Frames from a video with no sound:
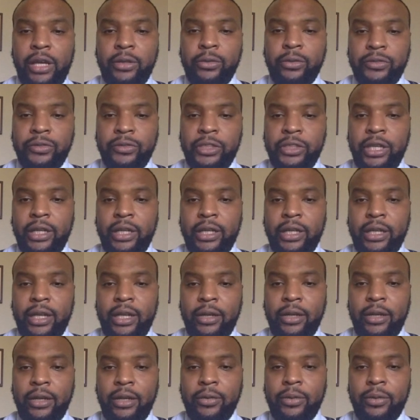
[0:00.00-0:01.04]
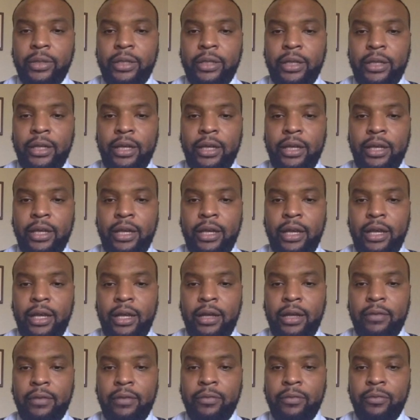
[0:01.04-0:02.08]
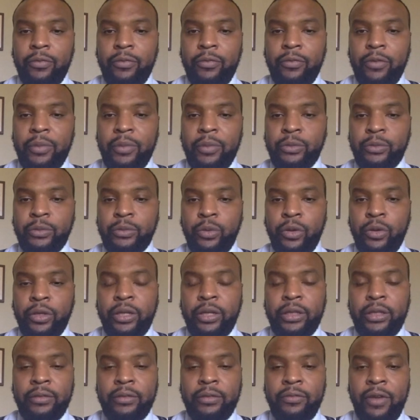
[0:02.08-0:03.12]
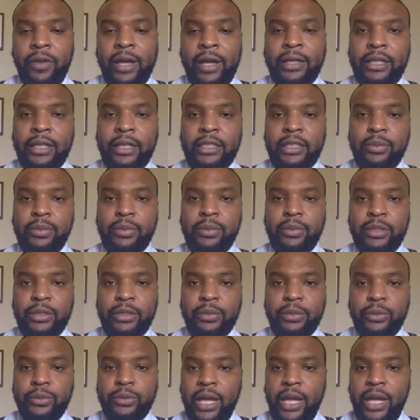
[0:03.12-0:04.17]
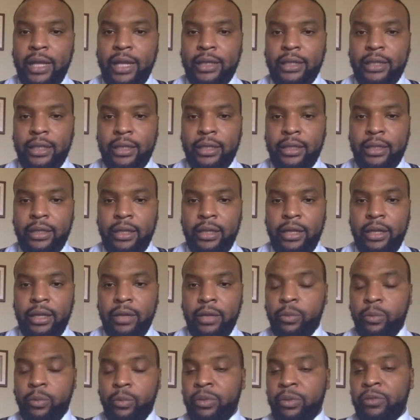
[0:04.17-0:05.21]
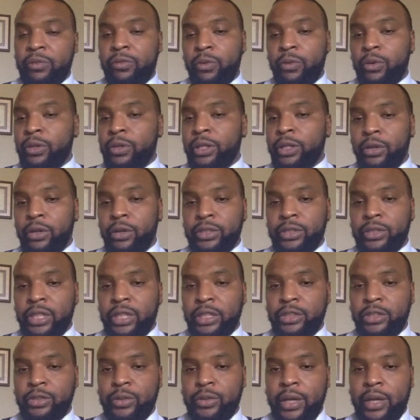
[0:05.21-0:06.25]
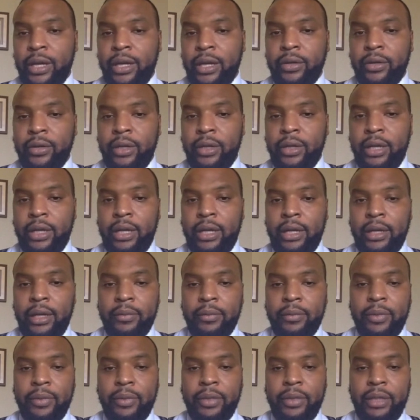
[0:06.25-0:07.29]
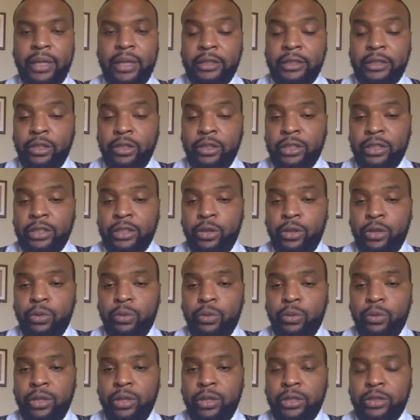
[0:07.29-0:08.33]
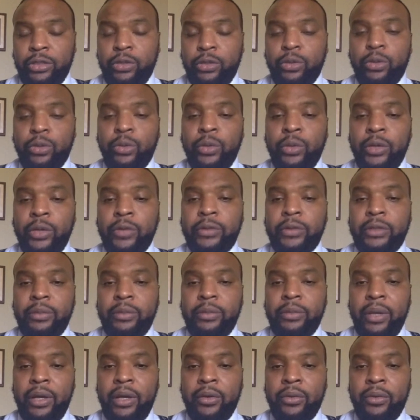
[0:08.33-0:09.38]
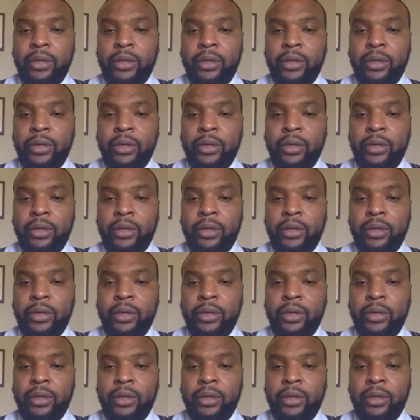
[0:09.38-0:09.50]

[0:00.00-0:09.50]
of Johnny Cochran, from his work fighting against police brutality before the OJ trial. His whole career was about